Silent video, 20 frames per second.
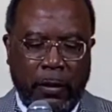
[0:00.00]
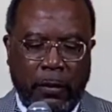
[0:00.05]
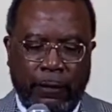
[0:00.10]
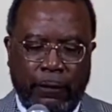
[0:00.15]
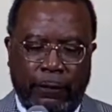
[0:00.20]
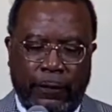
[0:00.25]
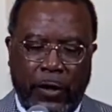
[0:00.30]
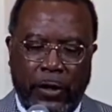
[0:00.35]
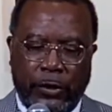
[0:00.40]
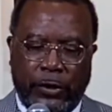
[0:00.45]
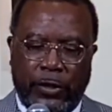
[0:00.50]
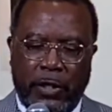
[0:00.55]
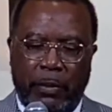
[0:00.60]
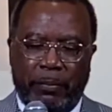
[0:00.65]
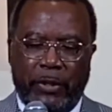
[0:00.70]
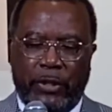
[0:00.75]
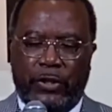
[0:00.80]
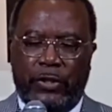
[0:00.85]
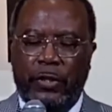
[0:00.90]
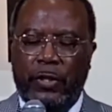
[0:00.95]
Verse
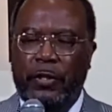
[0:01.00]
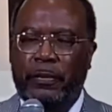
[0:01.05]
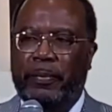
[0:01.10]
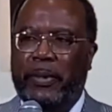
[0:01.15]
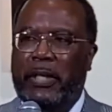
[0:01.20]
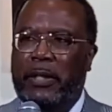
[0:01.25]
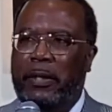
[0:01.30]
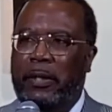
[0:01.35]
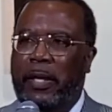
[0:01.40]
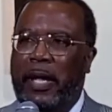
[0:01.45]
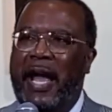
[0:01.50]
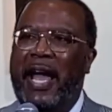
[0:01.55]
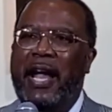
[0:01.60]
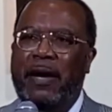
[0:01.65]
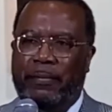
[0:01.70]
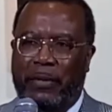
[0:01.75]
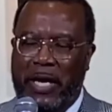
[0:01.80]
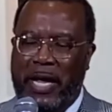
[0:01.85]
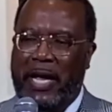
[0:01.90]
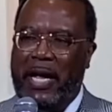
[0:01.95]
number two, but
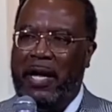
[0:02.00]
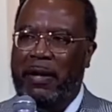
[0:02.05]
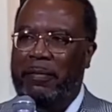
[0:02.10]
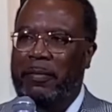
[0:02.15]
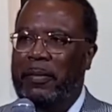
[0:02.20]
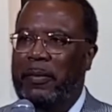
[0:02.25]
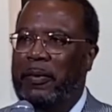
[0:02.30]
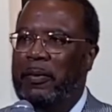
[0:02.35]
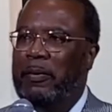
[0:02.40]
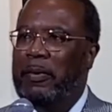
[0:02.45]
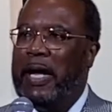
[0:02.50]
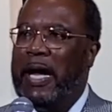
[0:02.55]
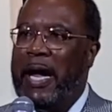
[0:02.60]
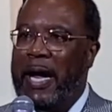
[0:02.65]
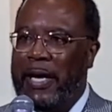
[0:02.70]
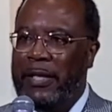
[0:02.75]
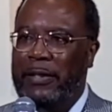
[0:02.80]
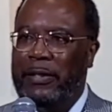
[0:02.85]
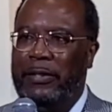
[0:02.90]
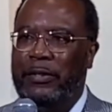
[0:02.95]
Abraham
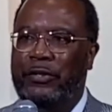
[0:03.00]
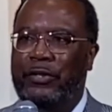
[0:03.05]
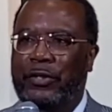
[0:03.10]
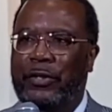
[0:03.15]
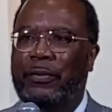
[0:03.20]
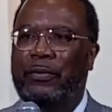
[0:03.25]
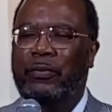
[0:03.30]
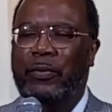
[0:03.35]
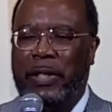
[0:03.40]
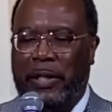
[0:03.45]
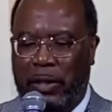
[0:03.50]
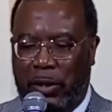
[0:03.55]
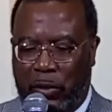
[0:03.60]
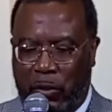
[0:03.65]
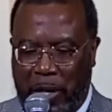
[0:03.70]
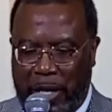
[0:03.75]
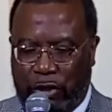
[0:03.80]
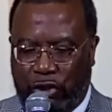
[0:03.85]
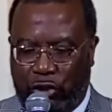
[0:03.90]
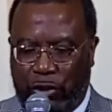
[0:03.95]
answers with a
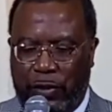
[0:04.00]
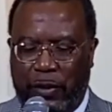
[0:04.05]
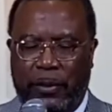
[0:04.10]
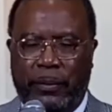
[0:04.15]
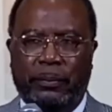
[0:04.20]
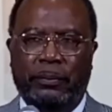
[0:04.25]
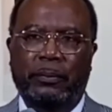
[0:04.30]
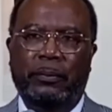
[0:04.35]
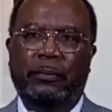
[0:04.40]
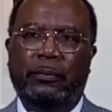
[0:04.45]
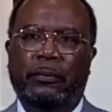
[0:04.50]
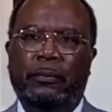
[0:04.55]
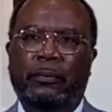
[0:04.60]
question.